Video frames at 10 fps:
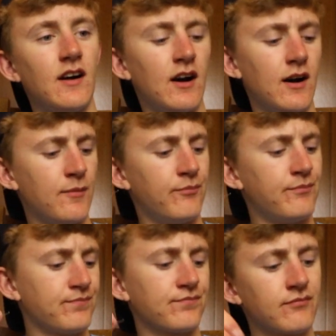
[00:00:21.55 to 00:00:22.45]

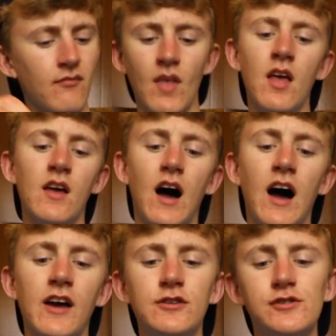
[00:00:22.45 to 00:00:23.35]

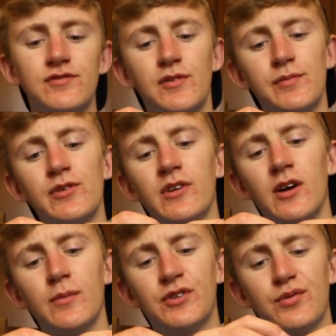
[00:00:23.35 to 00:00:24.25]
I use for
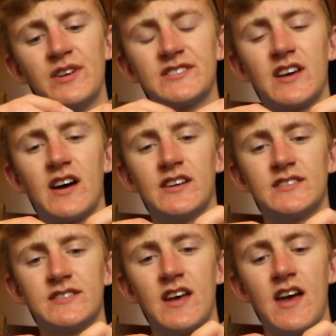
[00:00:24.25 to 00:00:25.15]
bluegill between
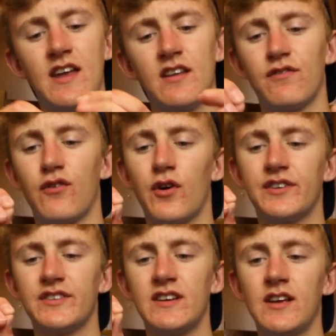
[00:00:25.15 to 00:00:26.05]
size 10 and
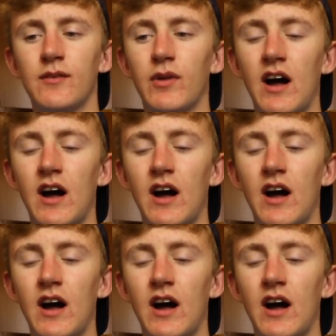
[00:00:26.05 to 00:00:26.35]
14,